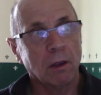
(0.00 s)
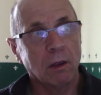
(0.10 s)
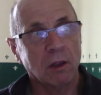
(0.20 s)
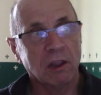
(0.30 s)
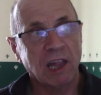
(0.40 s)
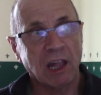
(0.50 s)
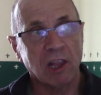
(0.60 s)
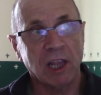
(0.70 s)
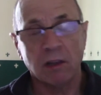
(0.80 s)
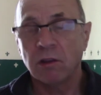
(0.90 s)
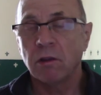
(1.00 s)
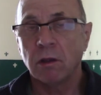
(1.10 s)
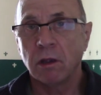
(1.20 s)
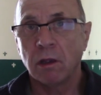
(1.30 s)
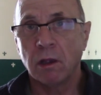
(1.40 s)
sex-linked
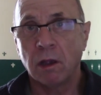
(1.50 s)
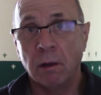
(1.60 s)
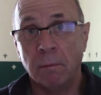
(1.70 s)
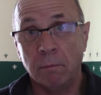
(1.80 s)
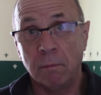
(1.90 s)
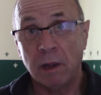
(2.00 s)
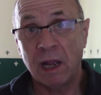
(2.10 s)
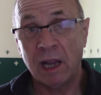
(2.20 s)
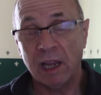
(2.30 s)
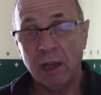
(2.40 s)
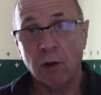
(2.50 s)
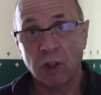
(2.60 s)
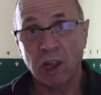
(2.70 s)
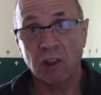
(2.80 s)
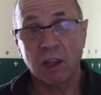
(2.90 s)
allele or
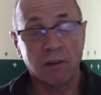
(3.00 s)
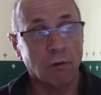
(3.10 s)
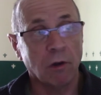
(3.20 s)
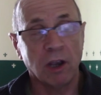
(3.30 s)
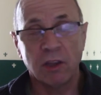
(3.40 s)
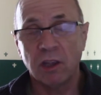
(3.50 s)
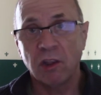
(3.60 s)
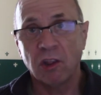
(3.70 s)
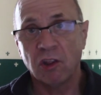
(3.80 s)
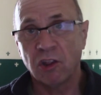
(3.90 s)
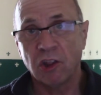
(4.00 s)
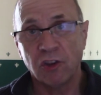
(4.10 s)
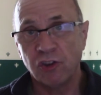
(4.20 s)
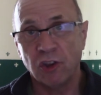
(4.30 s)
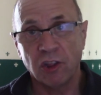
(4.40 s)
sex-linked varieties,
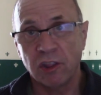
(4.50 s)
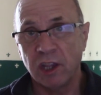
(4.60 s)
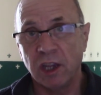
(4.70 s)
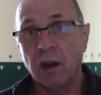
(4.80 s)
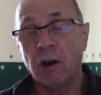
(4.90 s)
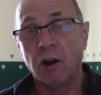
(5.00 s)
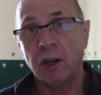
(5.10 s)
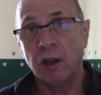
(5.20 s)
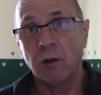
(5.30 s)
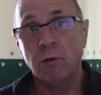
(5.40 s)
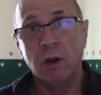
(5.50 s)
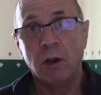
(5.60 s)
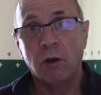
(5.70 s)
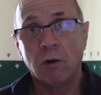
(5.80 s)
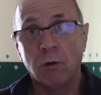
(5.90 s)
such as the Ino
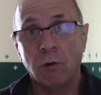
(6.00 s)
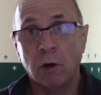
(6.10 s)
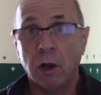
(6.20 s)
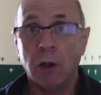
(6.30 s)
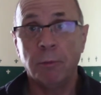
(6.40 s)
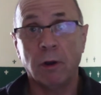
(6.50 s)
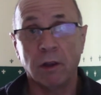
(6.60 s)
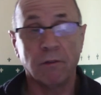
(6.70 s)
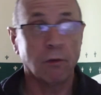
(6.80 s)
or opaline, for